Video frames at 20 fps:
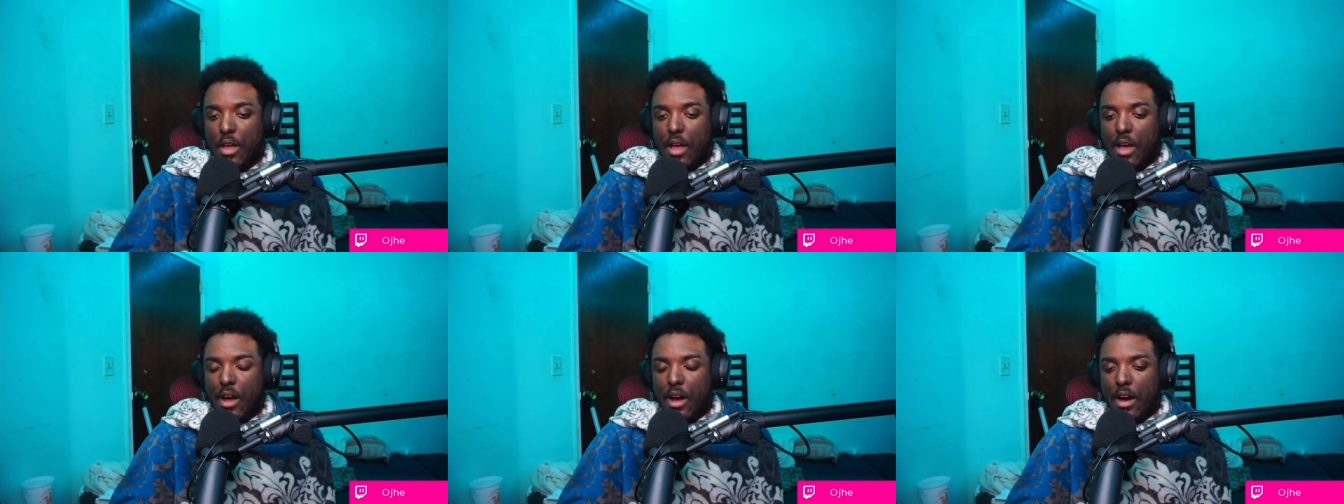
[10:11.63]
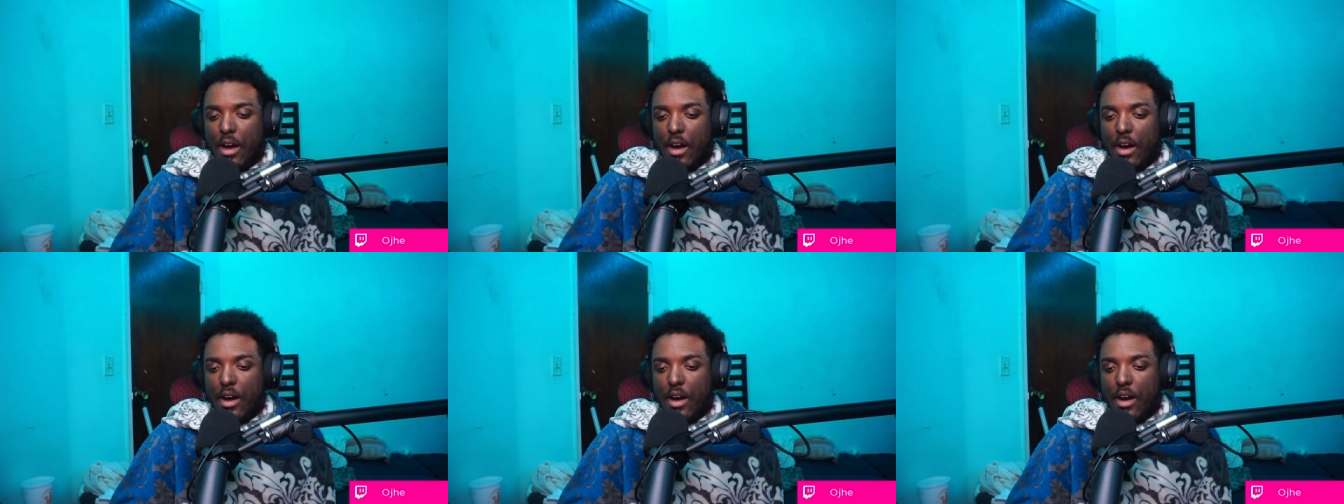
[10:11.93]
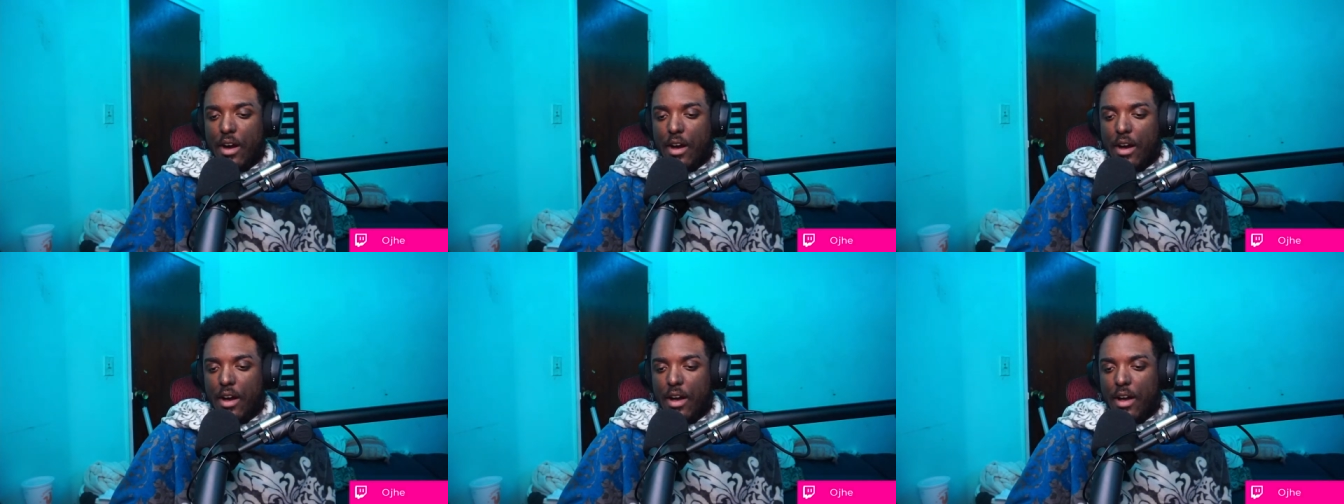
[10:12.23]
Uh,
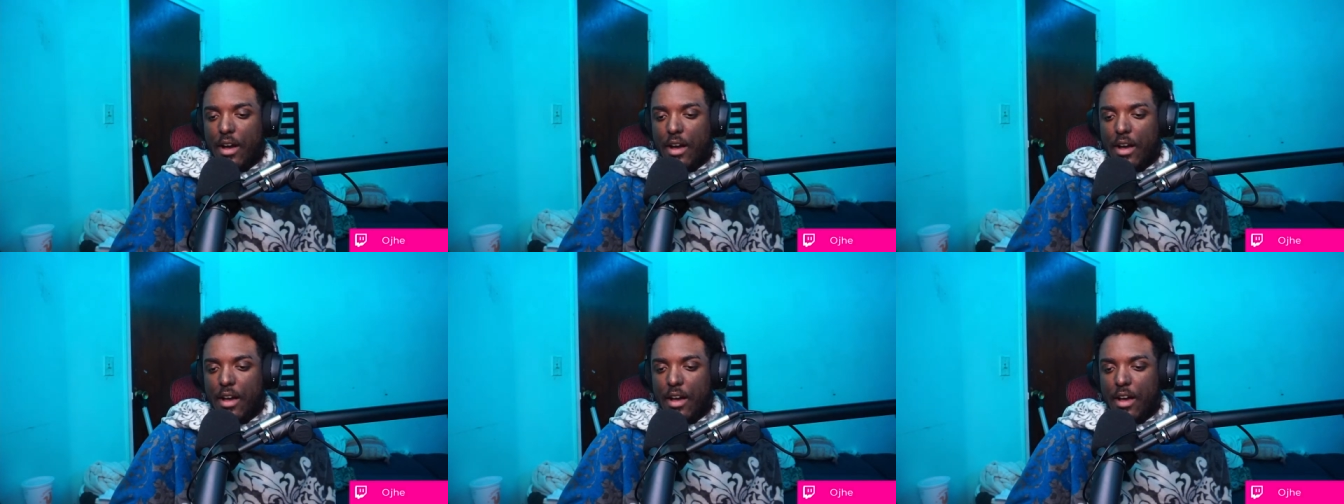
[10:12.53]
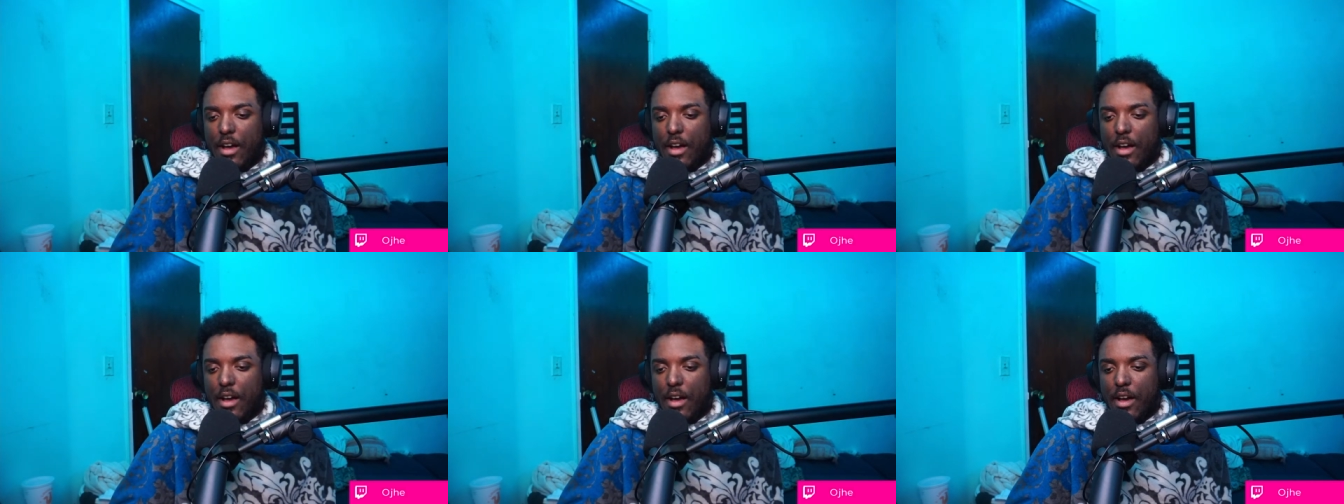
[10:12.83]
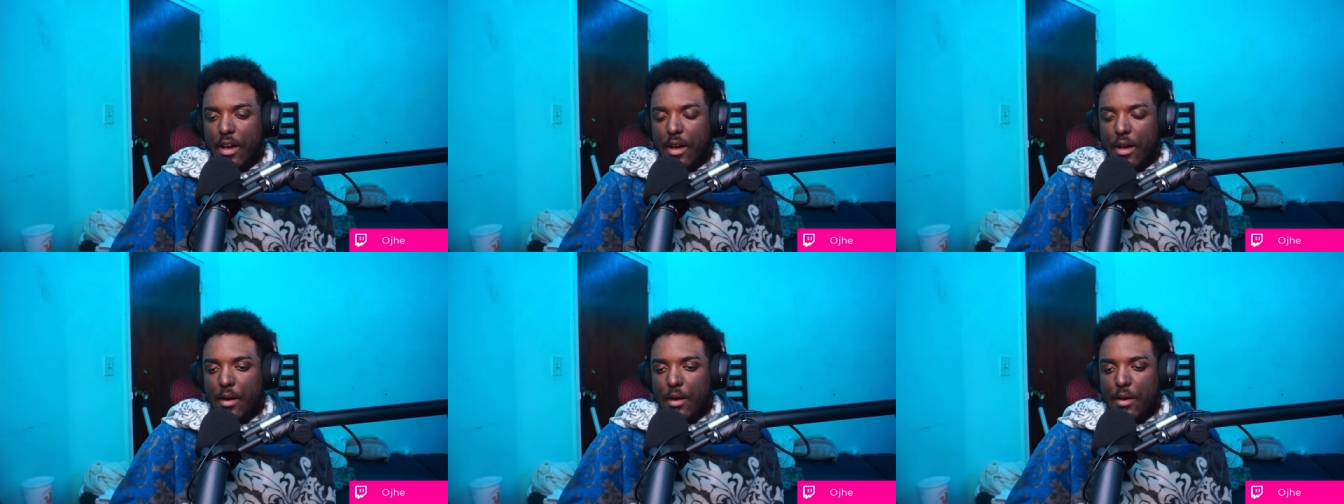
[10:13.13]

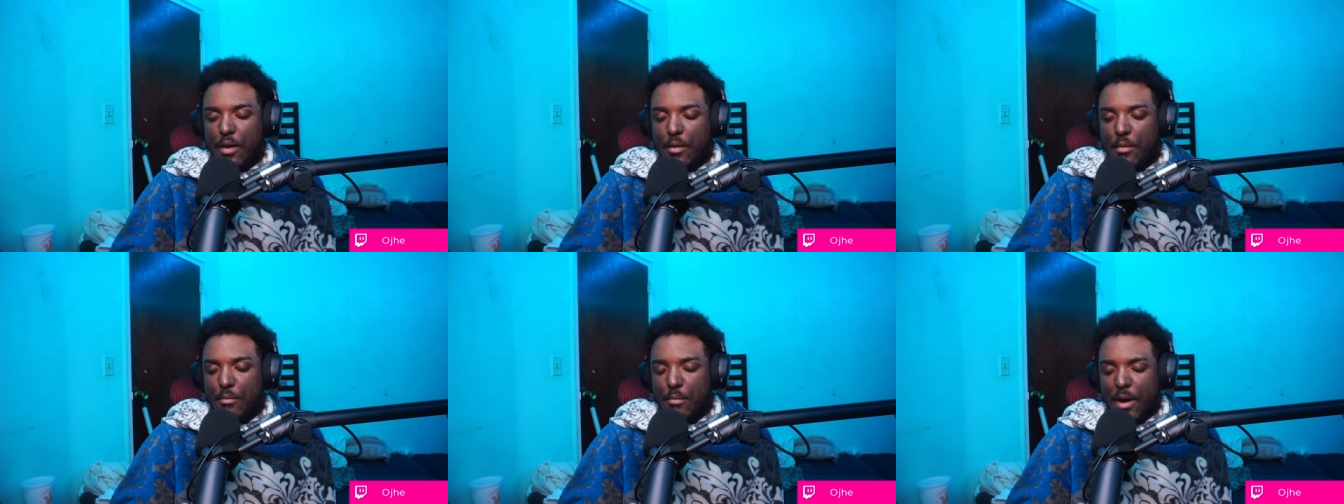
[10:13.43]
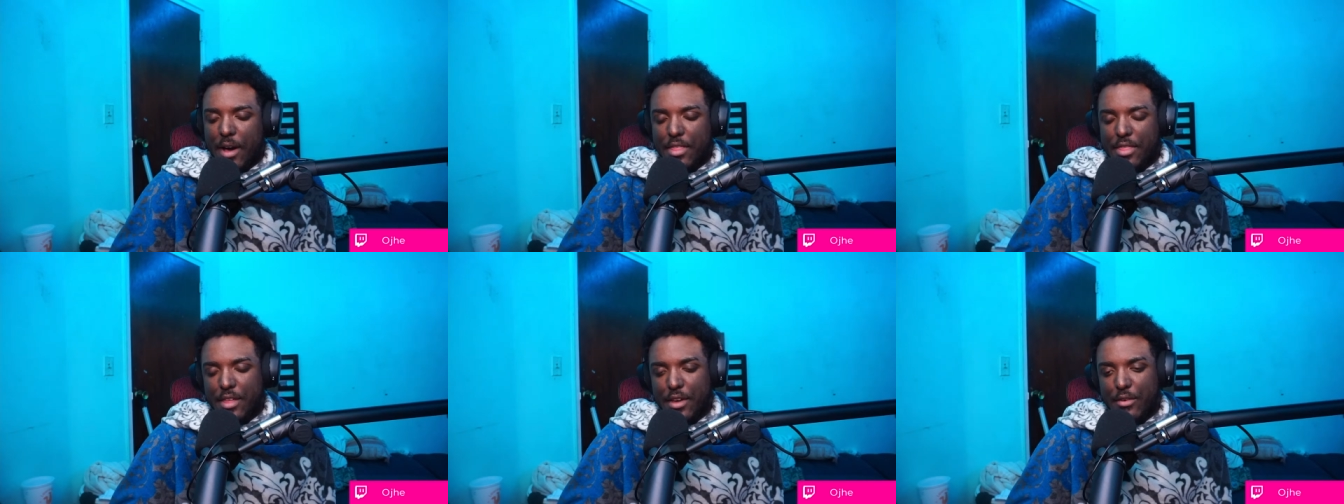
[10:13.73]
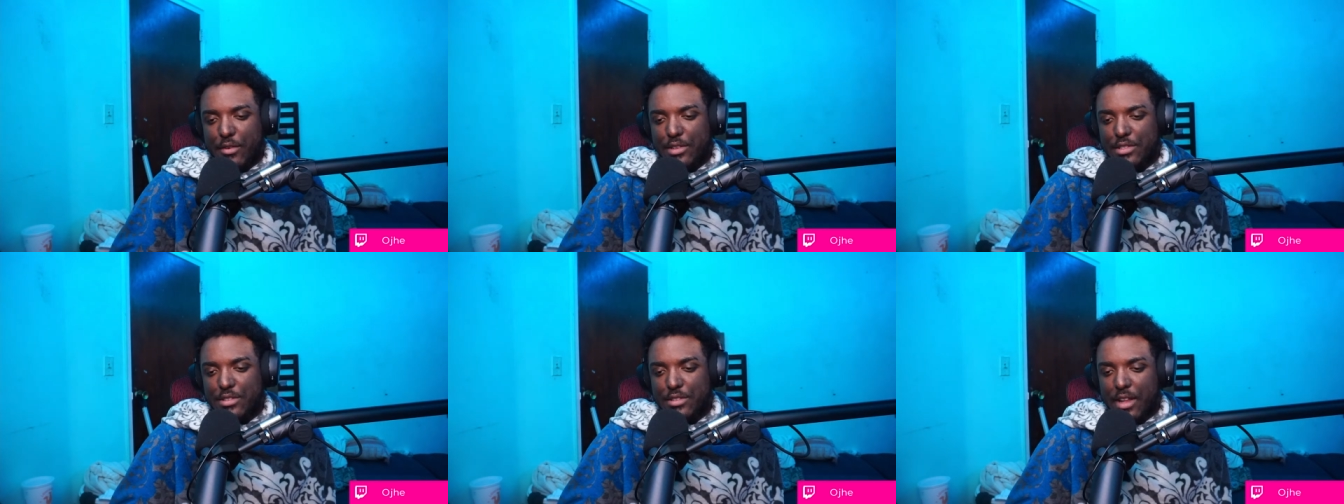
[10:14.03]
my
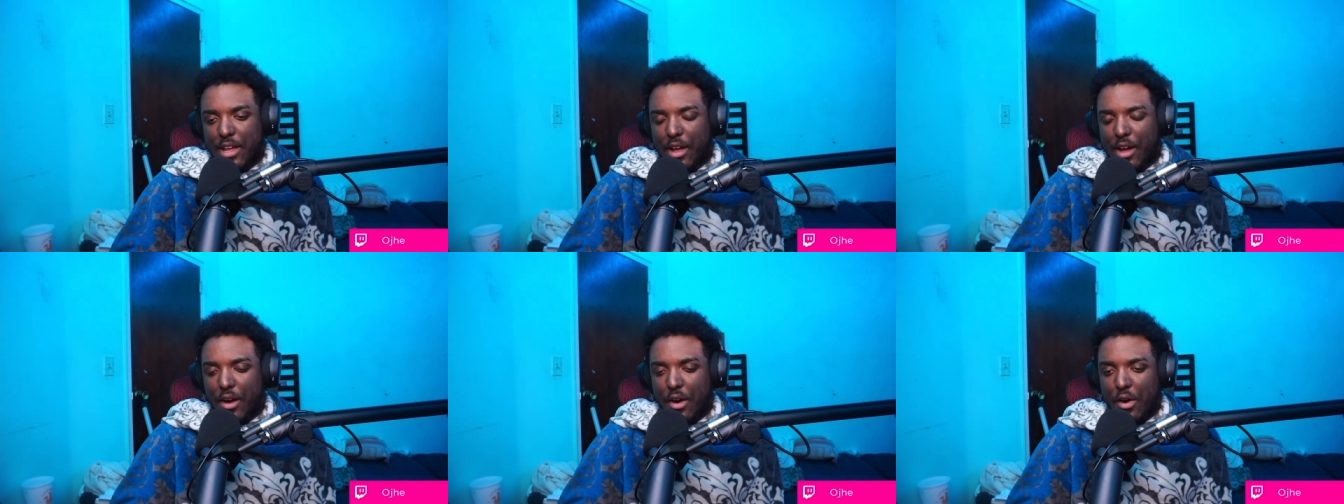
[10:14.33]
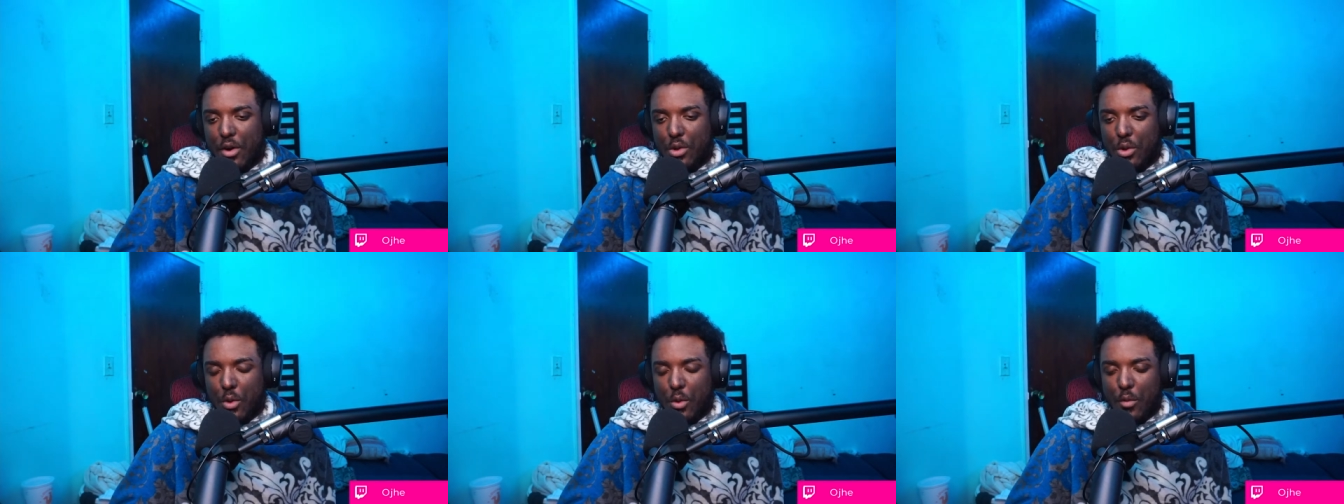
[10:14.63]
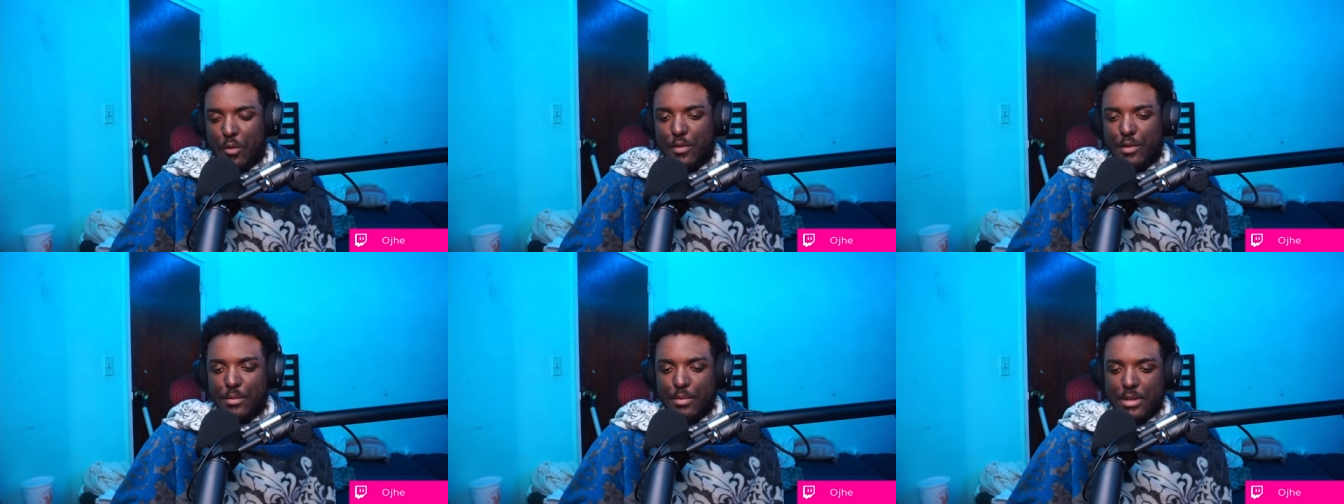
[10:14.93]
theories are like all
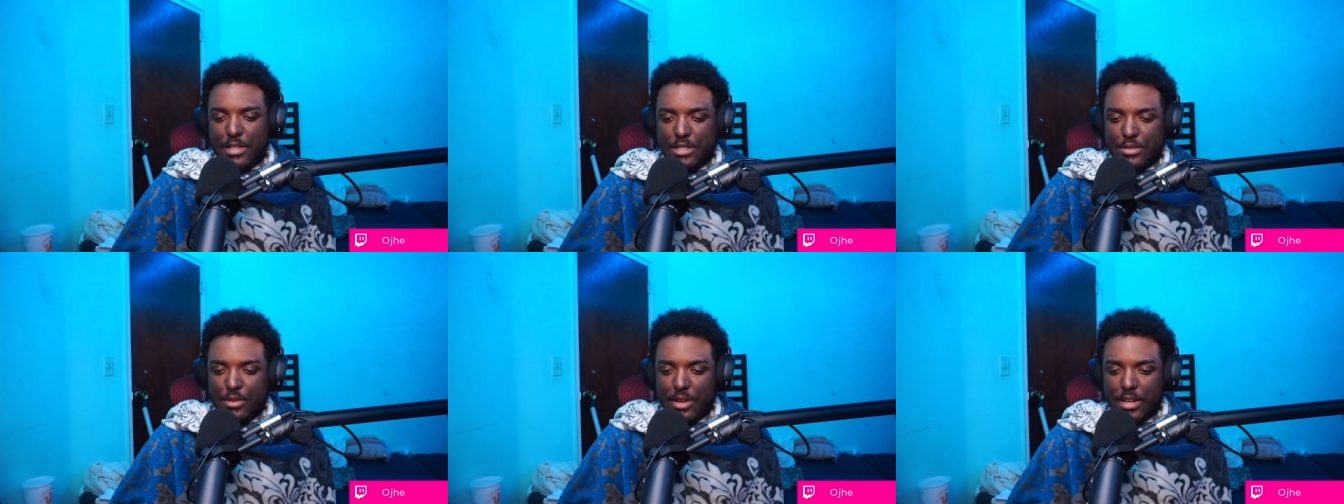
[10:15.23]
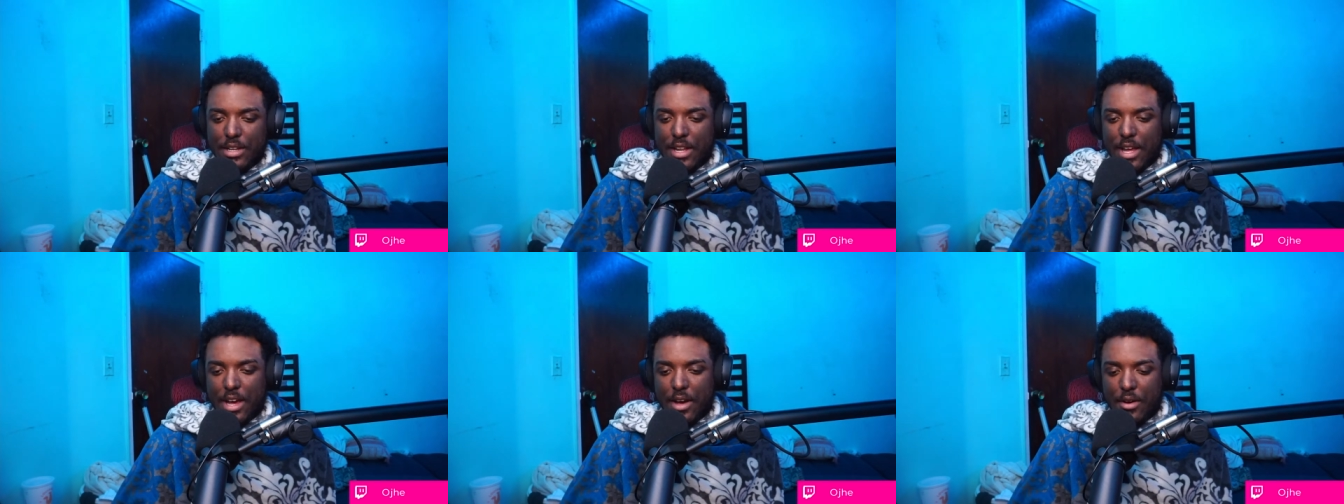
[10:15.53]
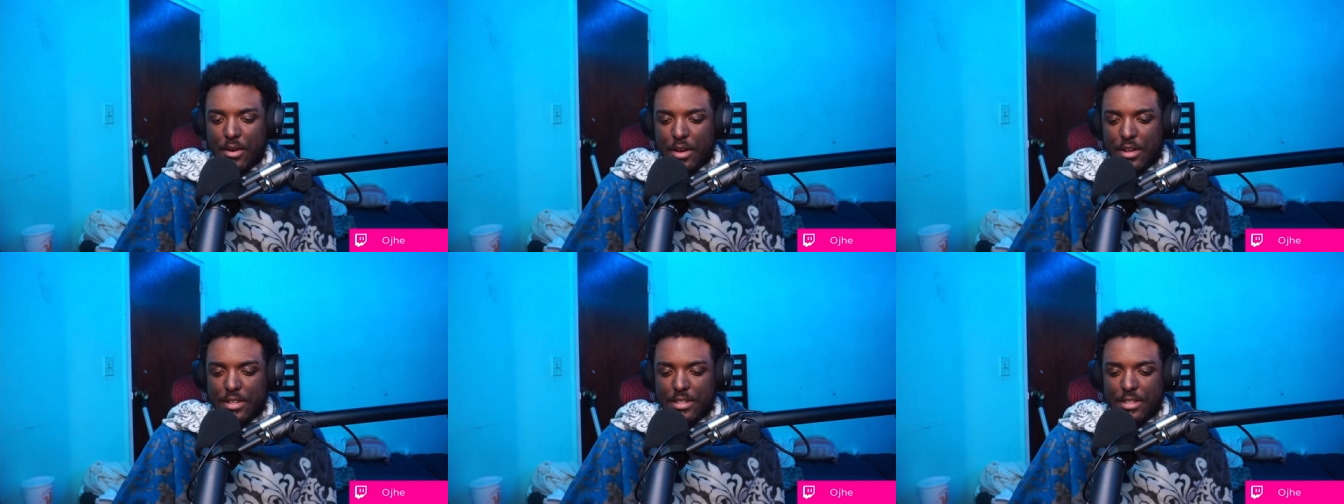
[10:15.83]
over the place right
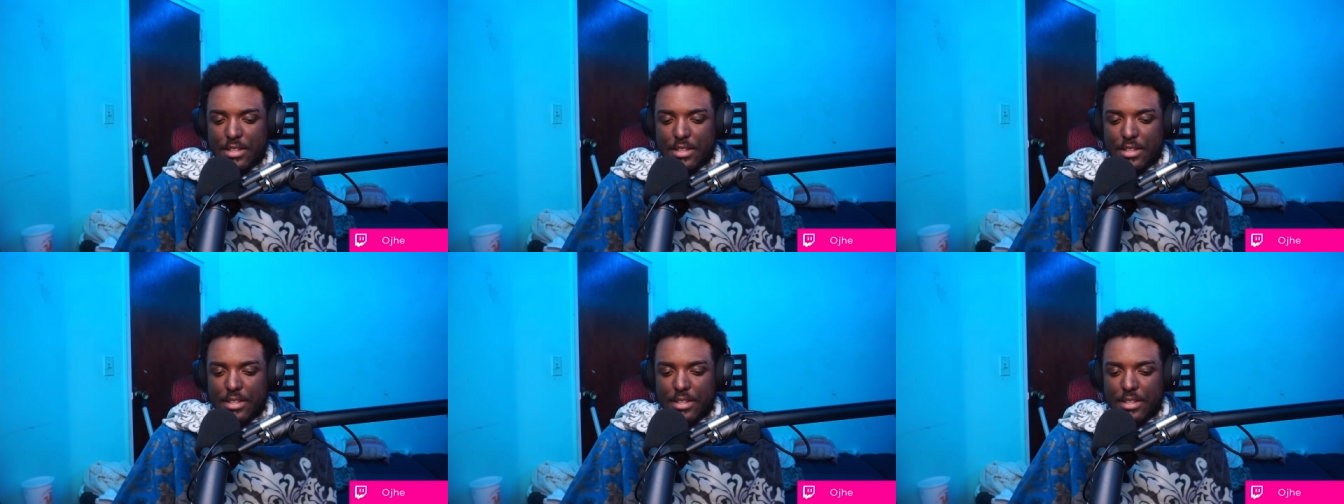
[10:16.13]
now,